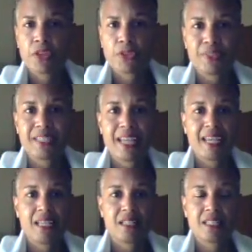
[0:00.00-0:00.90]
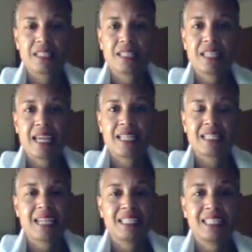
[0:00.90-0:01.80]
30 days, 60 days,
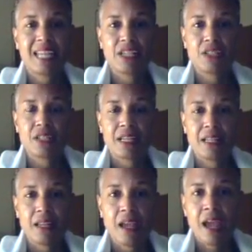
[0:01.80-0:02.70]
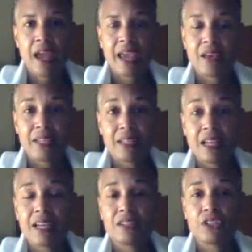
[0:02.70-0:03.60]
90 days, in
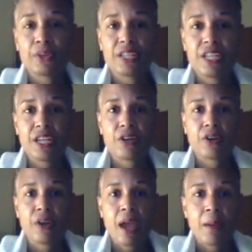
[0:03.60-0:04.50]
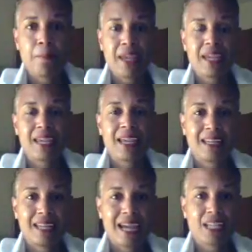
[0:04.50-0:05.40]
under a year, making
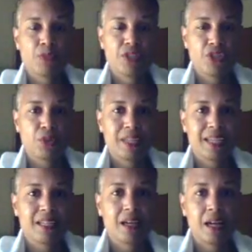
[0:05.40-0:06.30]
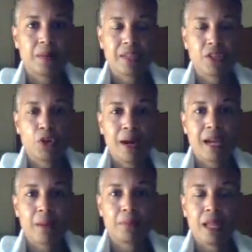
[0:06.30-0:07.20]
a nice residual income. I know
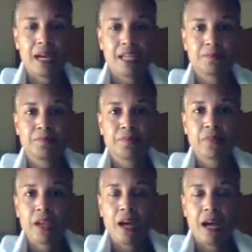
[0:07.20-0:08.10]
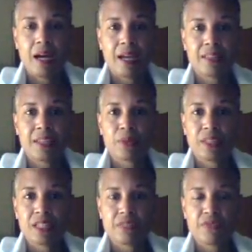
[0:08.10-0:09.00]
my upline, I think
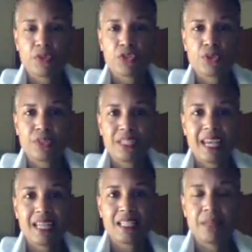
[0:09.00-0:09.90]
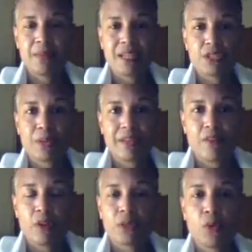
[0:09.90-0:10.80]
within his first 30 days, he made
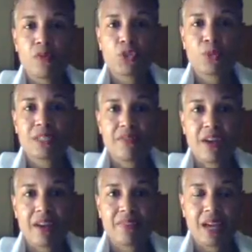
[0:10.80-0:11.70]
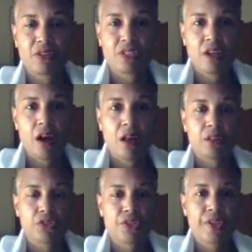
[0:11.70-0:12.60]
a little over $25,000.